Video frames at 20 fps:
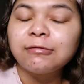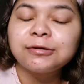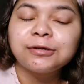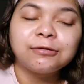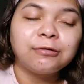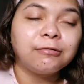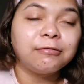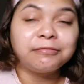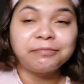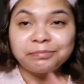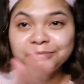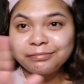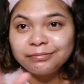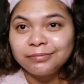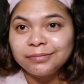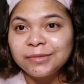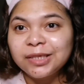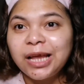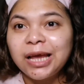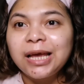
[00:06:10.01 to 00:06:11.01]
So
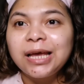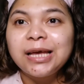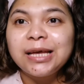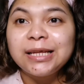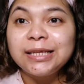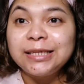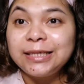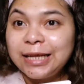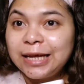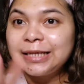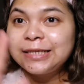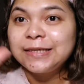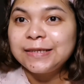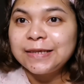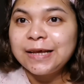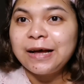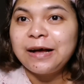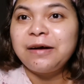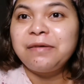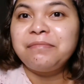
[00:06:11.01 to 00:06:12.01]
that's
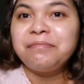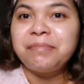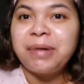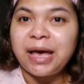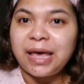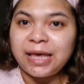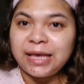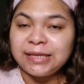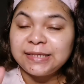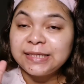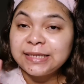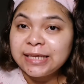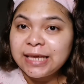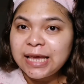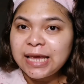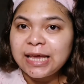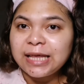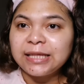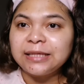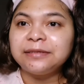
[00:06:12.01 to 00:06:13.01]
my
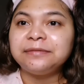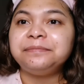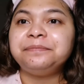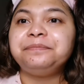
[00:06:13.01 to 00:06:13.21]
skin.